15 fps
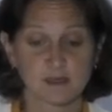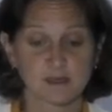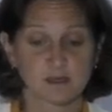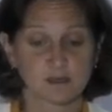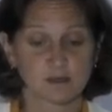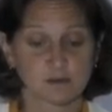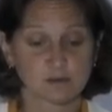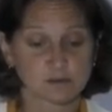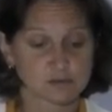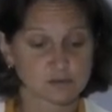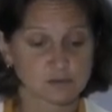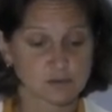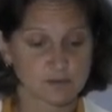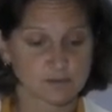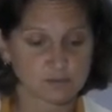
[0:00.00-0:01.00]
Also,
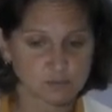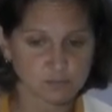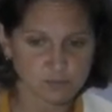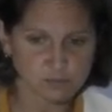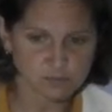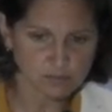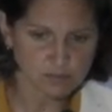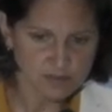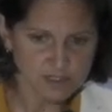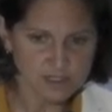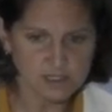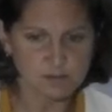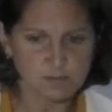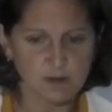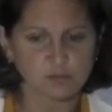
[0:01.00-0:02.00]
you have to think
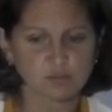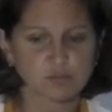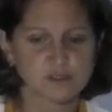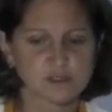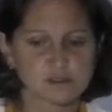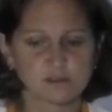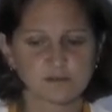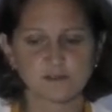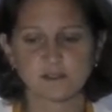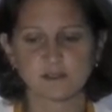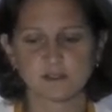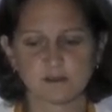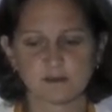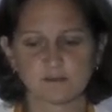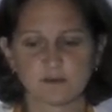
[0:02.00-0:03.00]
about preserving
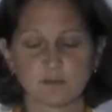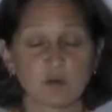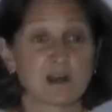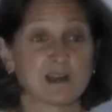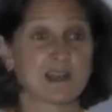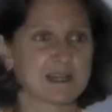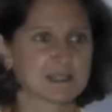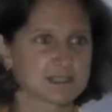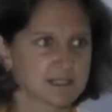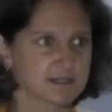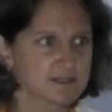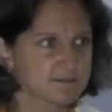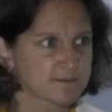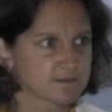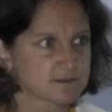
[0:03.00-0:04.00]
femoral
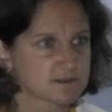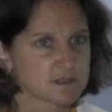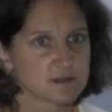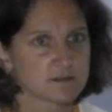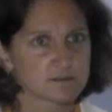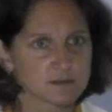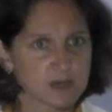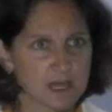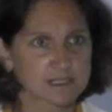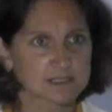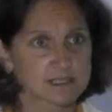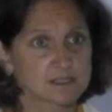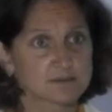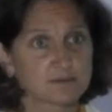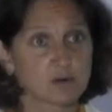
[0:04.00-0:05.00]

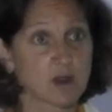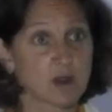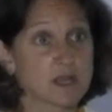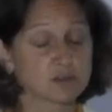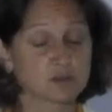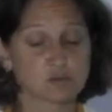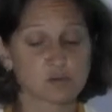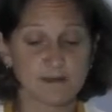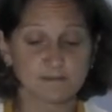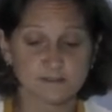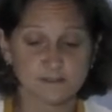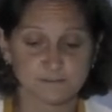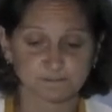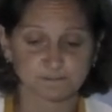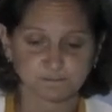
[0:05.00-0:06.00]
access for
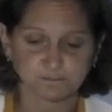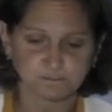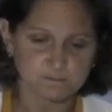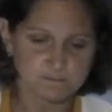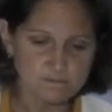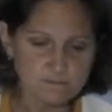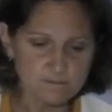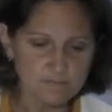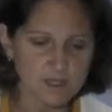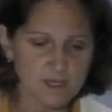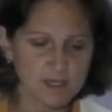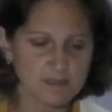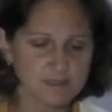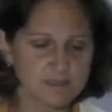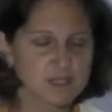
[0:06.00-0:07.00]
endograft,
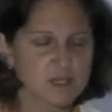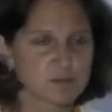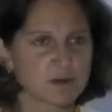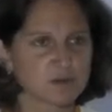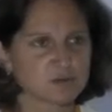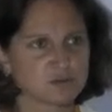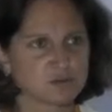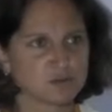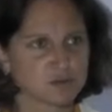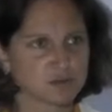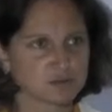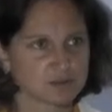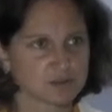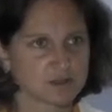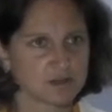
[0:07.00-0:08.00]
and think about
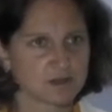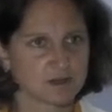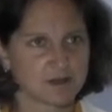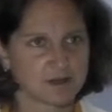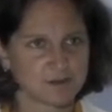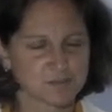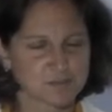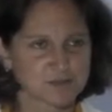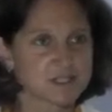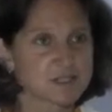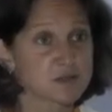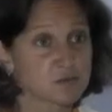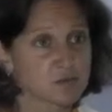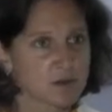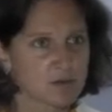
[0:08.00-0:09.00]
not putting a
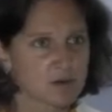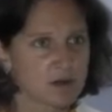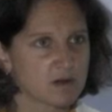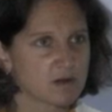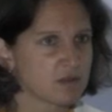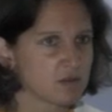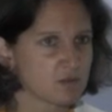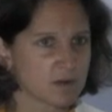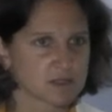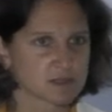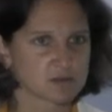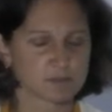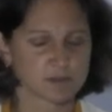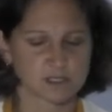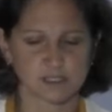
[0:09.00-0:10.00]
rebar, otherwise your
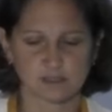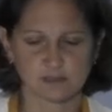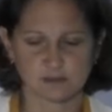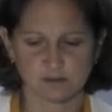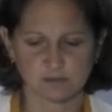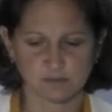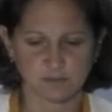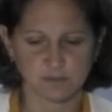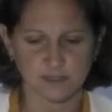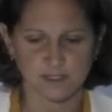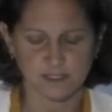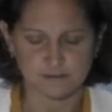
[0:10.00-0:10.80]
patient will be dead.